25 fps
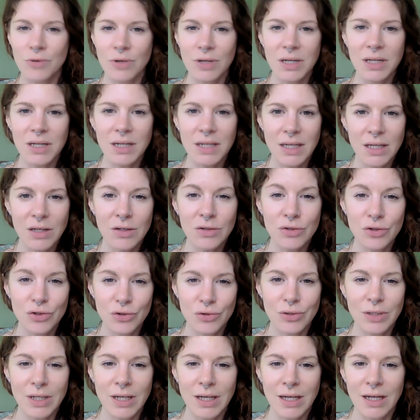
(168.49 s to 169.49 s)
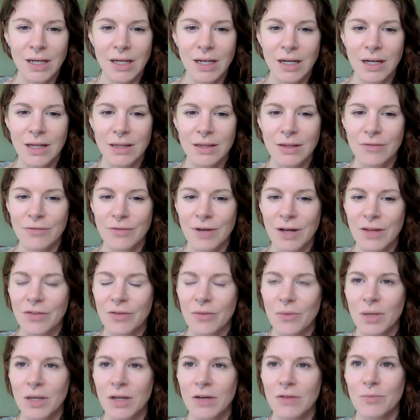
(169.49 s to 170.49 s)
really enjoying the fact
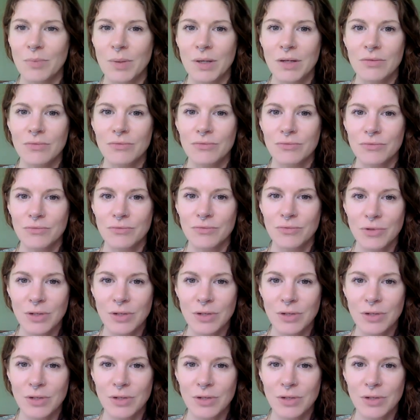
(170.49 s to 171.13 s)
that we have been